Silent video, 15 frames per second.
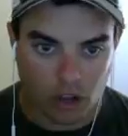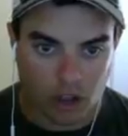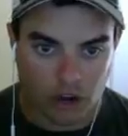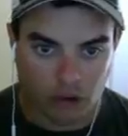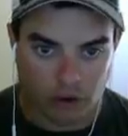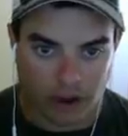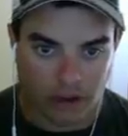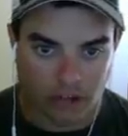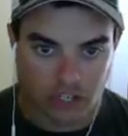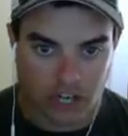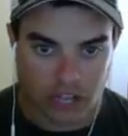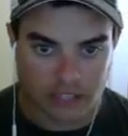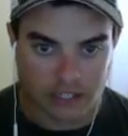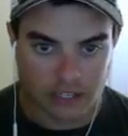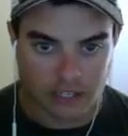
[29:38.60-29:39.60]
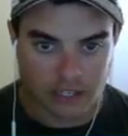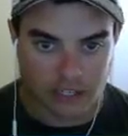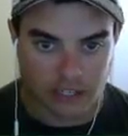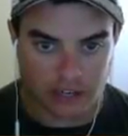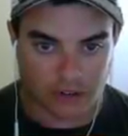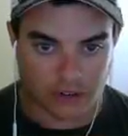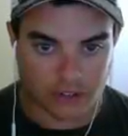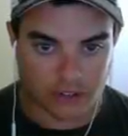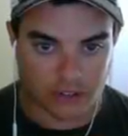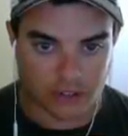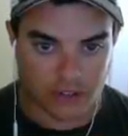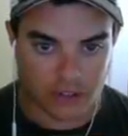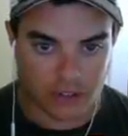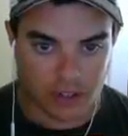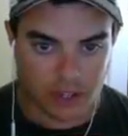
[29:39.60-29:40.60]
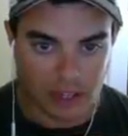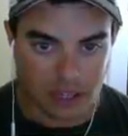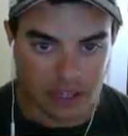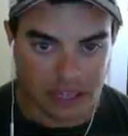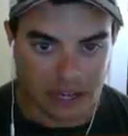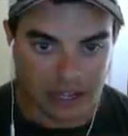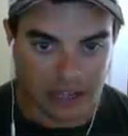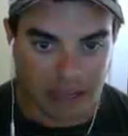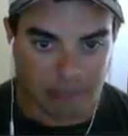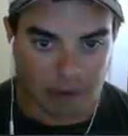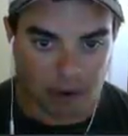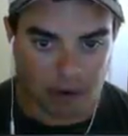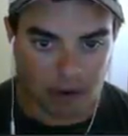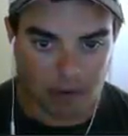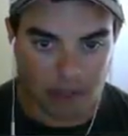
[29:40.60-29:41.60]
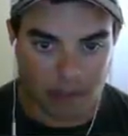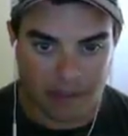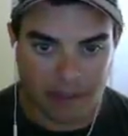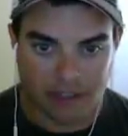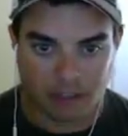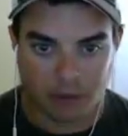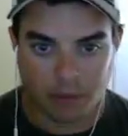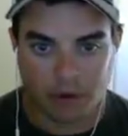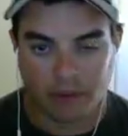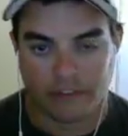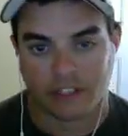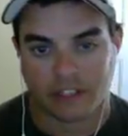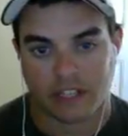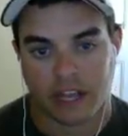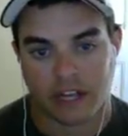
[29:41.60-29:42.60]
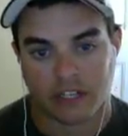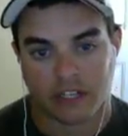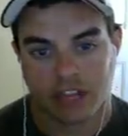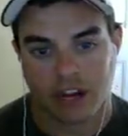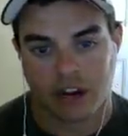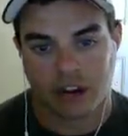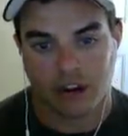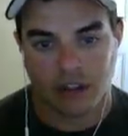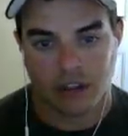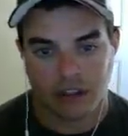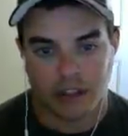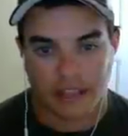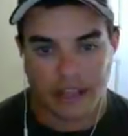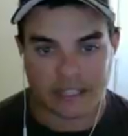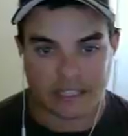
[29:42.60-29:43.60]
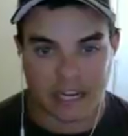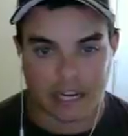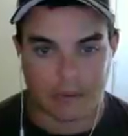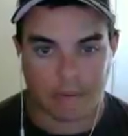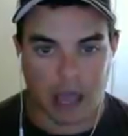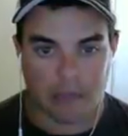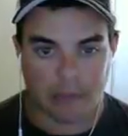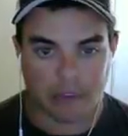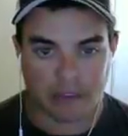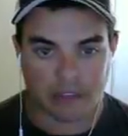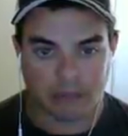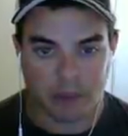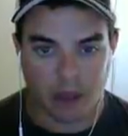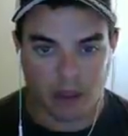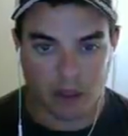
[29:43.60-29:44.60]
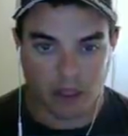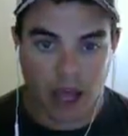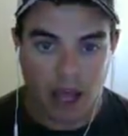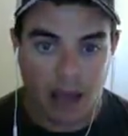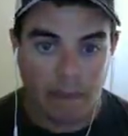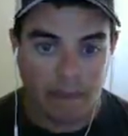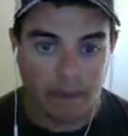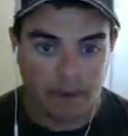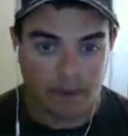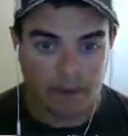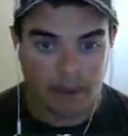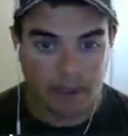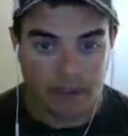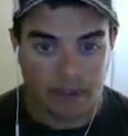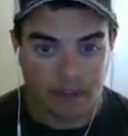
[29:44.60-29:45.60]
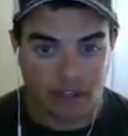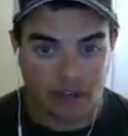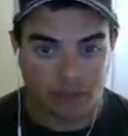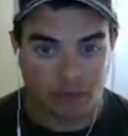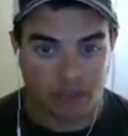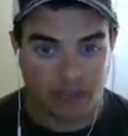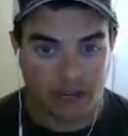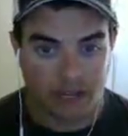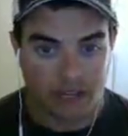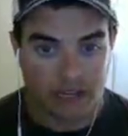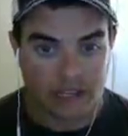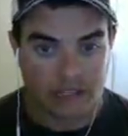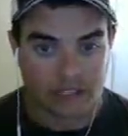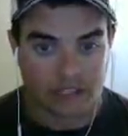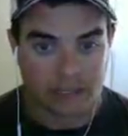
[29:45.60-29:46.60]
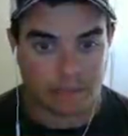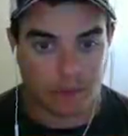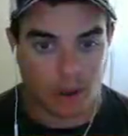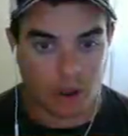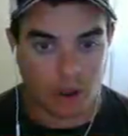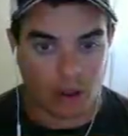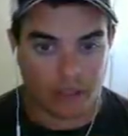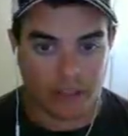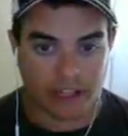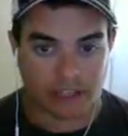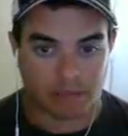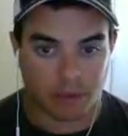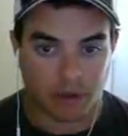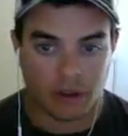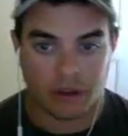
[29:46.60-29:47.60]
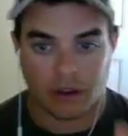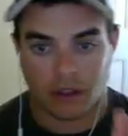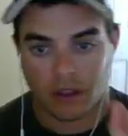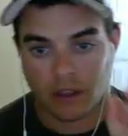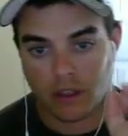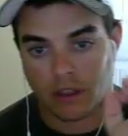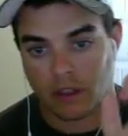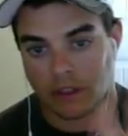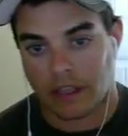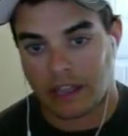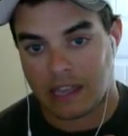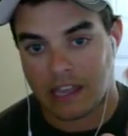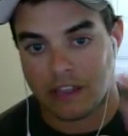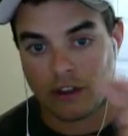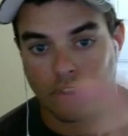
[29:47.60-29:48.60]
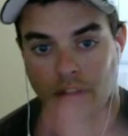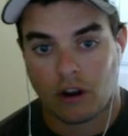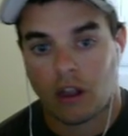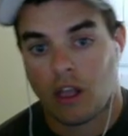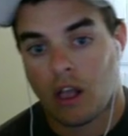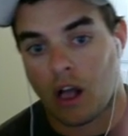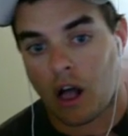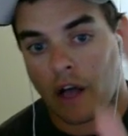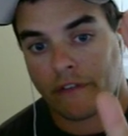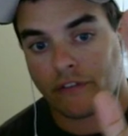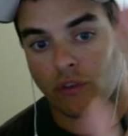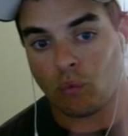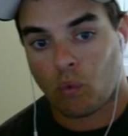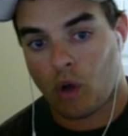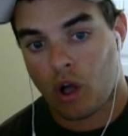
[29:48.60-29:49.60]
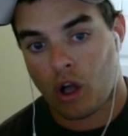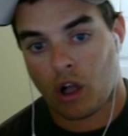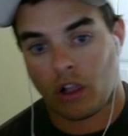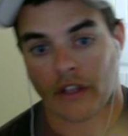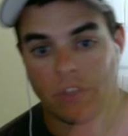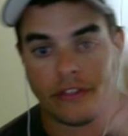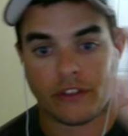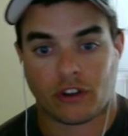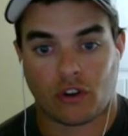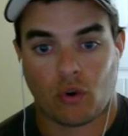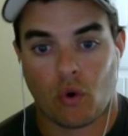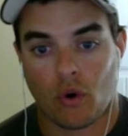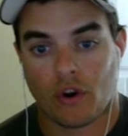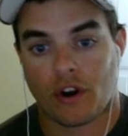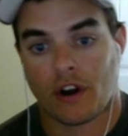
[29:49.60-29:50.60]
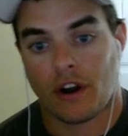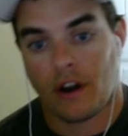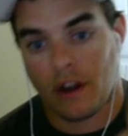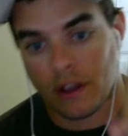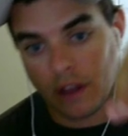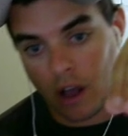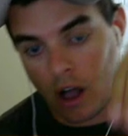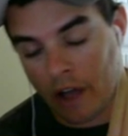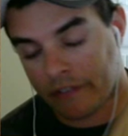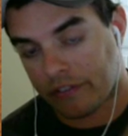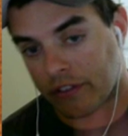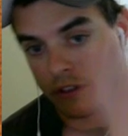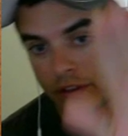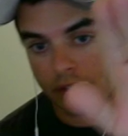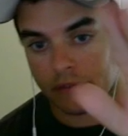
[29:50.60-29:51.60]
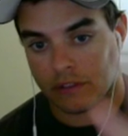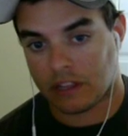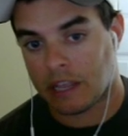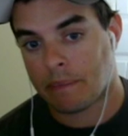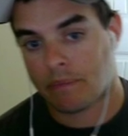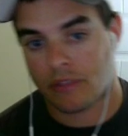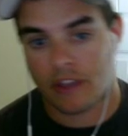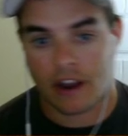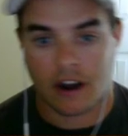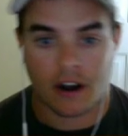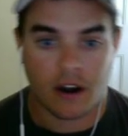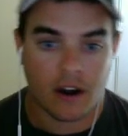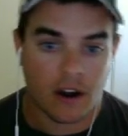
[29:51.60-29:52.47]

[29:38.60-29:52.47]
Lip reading: ground shots and clears. Getting that pixel perfect touch there, instead of popping this ball up, this should be an easy ball that's put like either off the wall, in the corner, off the lip there.